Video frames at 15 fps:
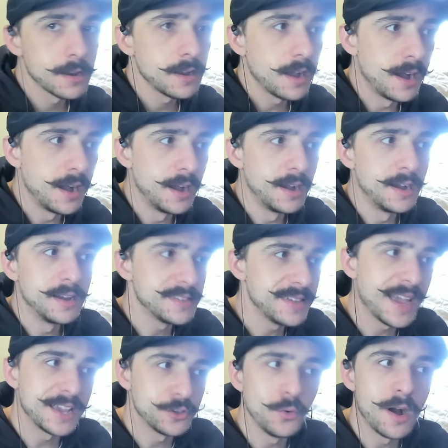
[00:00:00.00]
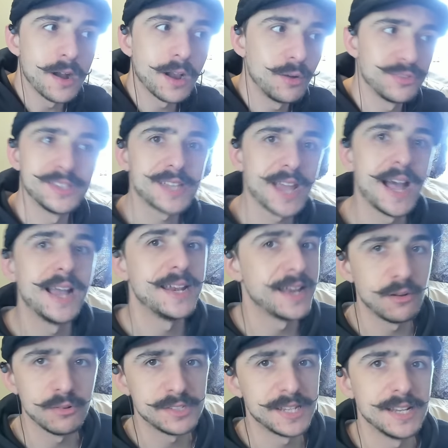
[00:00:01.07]
uh, yeah, you hung out with this guy, and
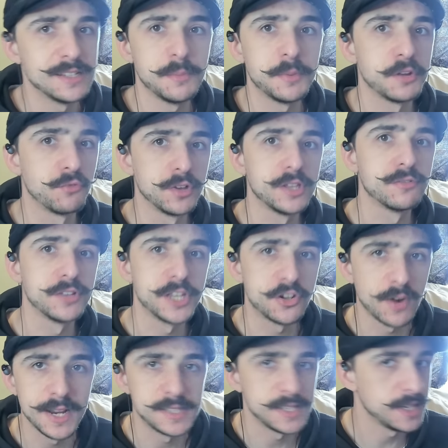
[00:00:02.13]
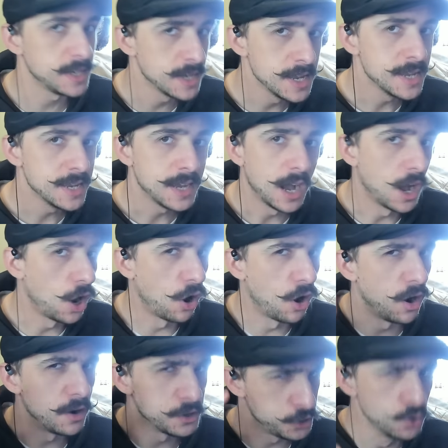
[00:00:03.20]
now he's saying something really, really crazy.
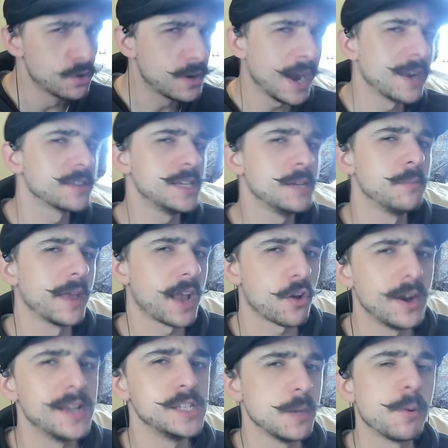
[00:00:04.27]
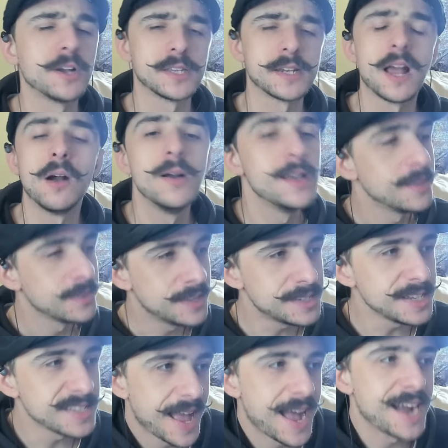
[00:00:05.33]
Uh, you kind of seem like a crazy person. Now, this
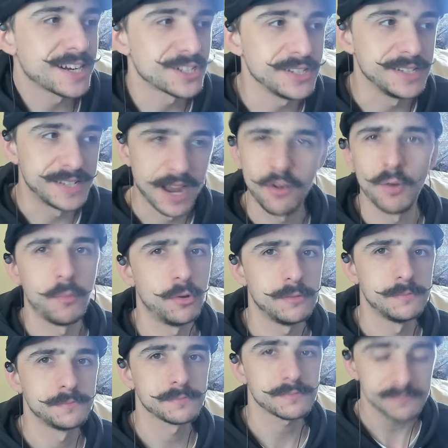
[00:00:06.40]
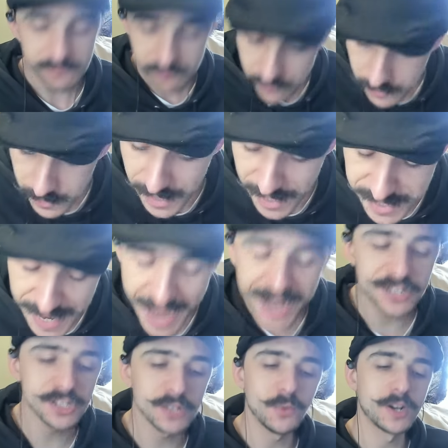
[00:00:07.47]
is actually terrible. That's
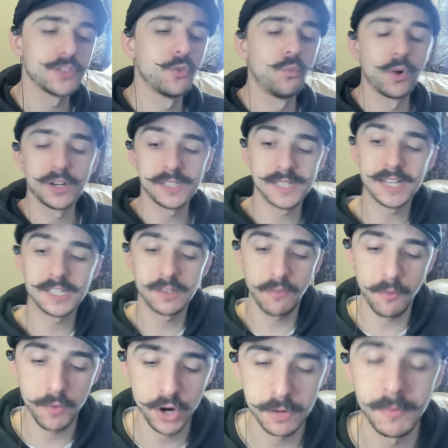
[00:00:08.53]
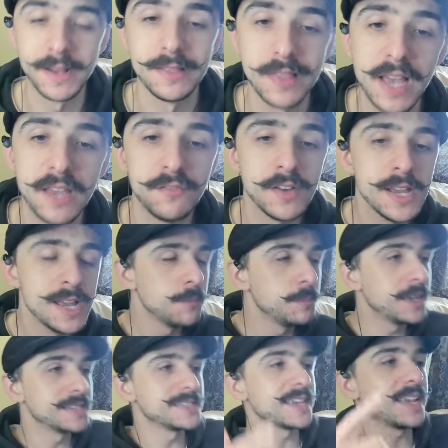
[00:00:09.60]
actually one of the worst takes I've ever heard in my life.
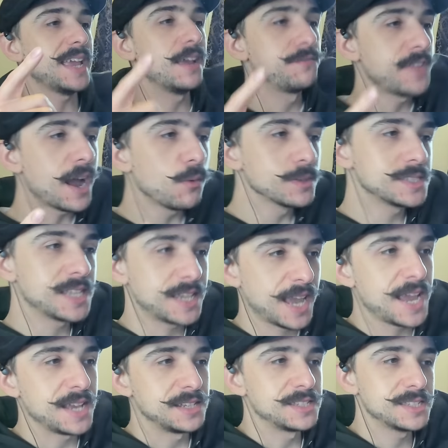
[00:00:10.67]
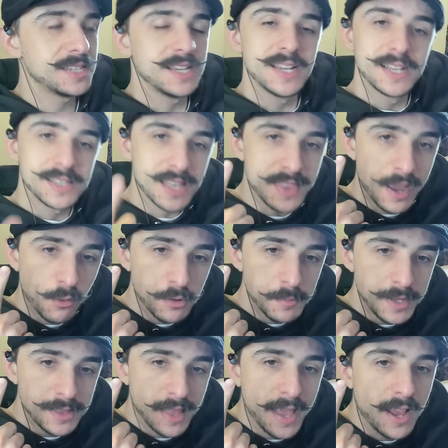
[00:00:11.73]
Because, like, if that was the case, then that would
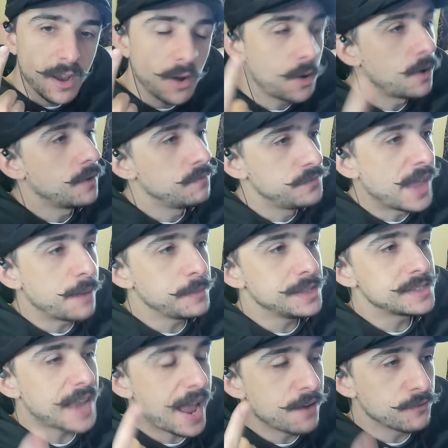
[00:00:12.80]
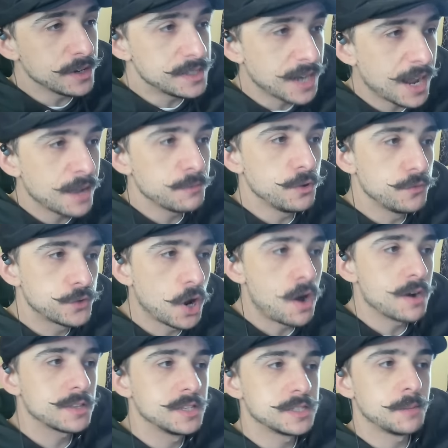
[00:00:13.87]
mean, like, that means every time you've
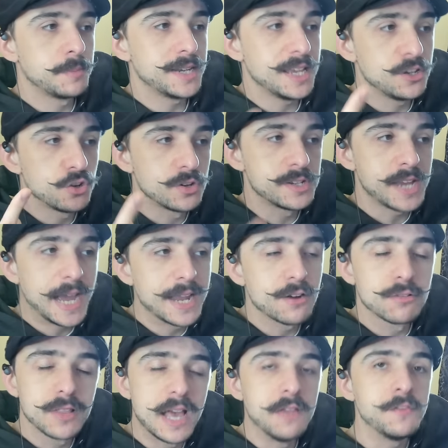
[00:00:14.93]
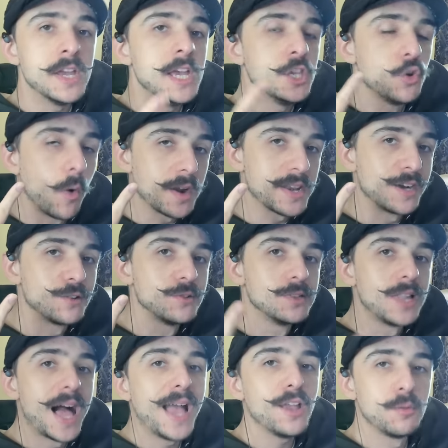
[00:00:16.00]
talked to somebody in your entire life, you are now
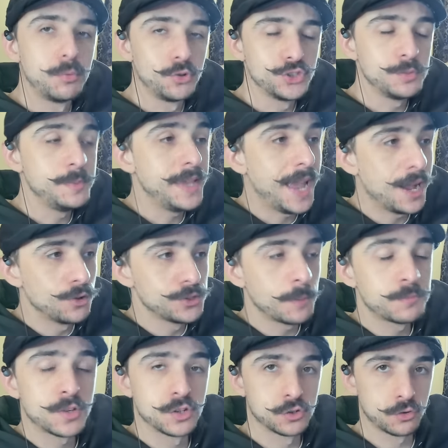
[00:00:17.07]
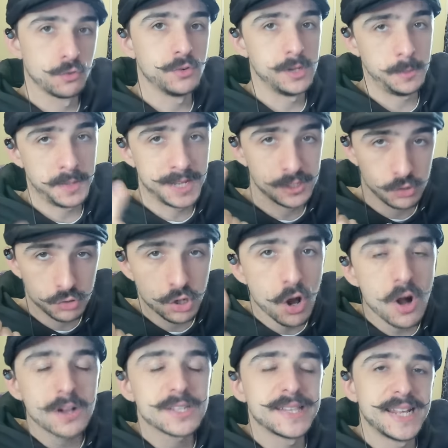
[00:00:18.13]
liable to be held up to scrutiny because you
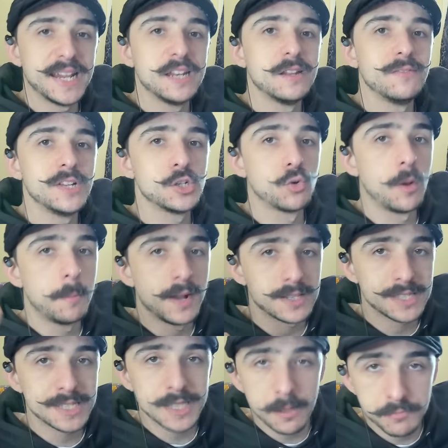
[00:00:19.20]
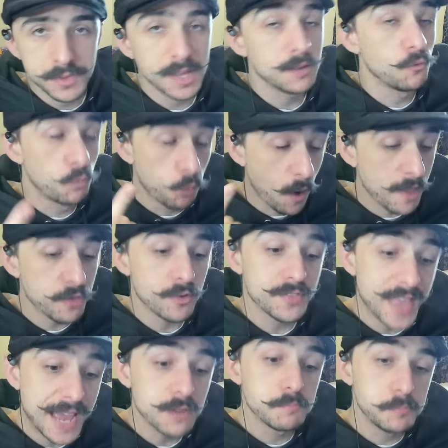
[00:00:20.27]
talked to that individual about something, whether
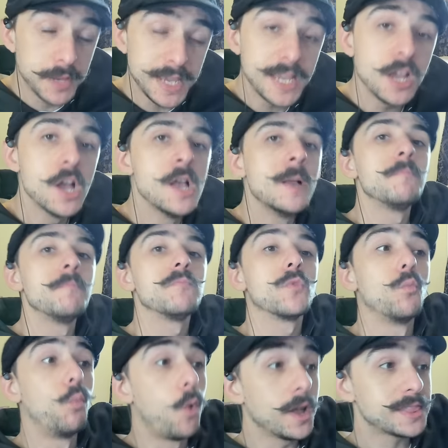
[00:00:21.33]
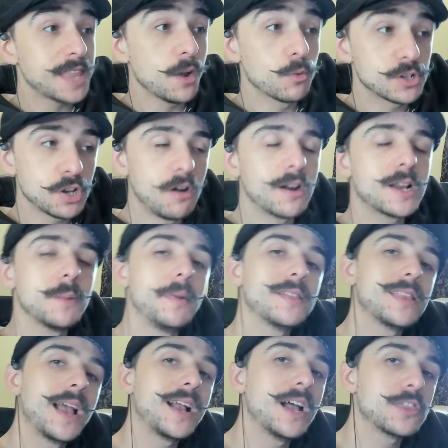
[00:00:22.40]
that be what they were talking
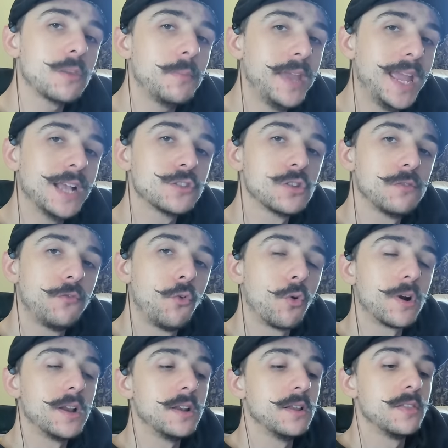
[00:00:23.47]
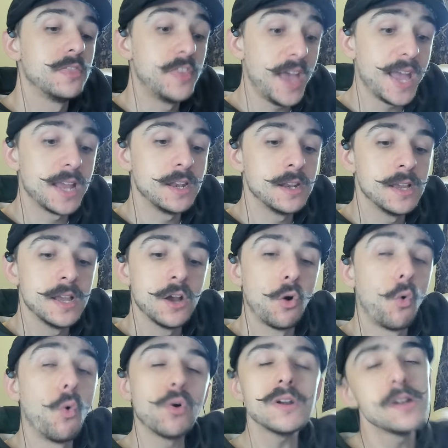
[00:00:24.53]
about that got them canceled for it then
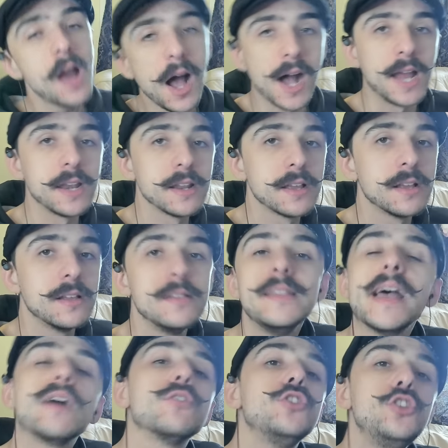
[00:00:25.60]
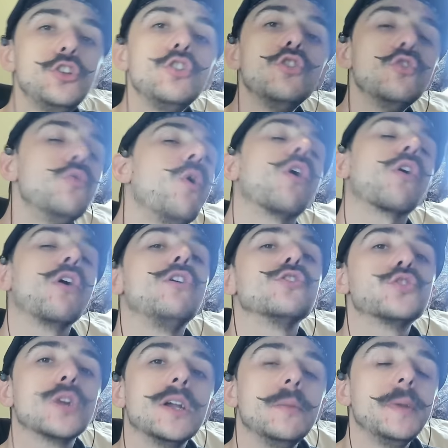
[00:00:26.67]
or not now you are
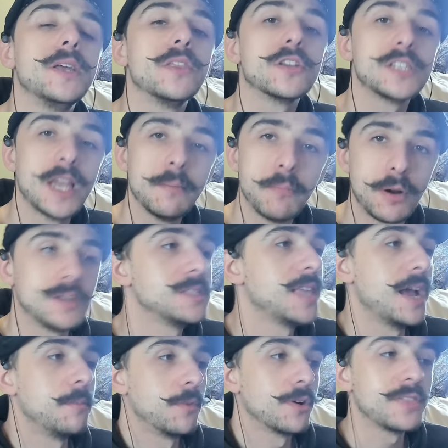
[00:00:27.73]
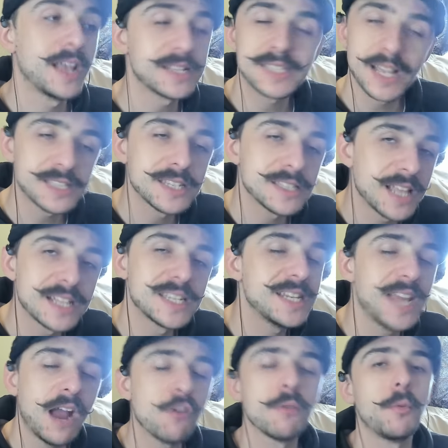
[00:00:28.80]
also going to be in the same boat as them or that's that's that's a
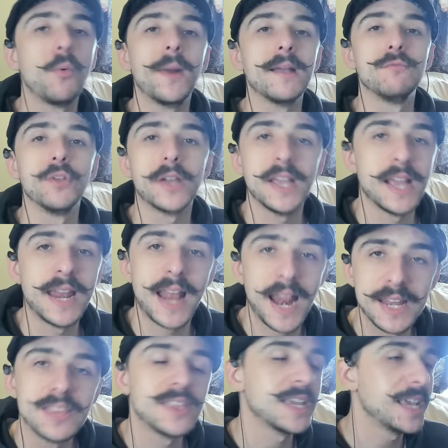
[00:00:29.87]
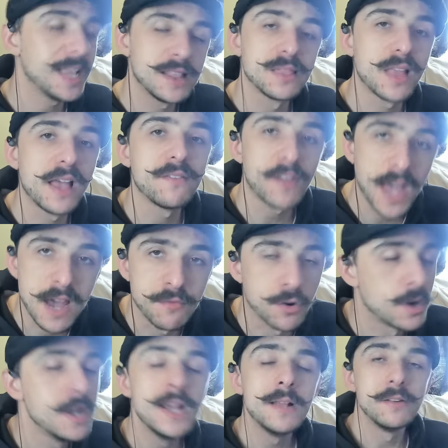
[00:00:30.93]
terrible way of looking at anything in life
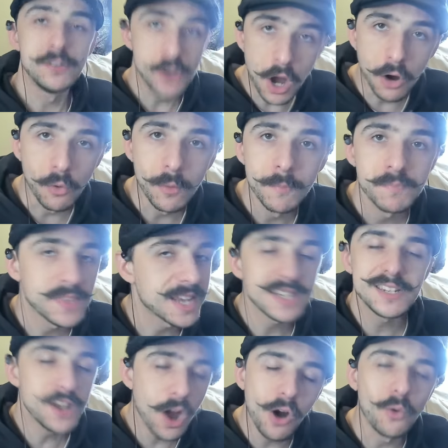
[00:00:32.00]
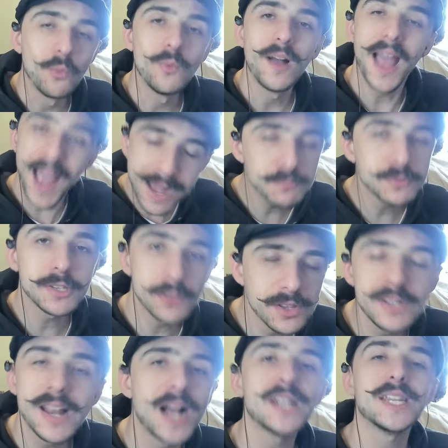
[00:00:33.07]
ever no that no
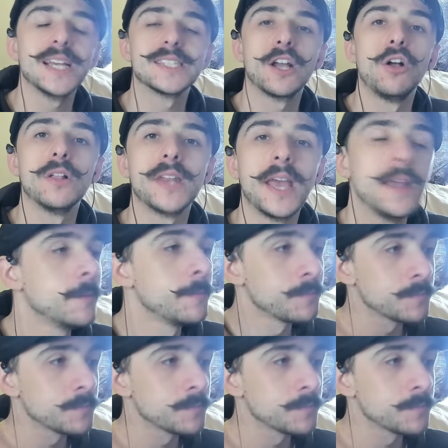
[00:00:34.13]
absolutely not tess holliday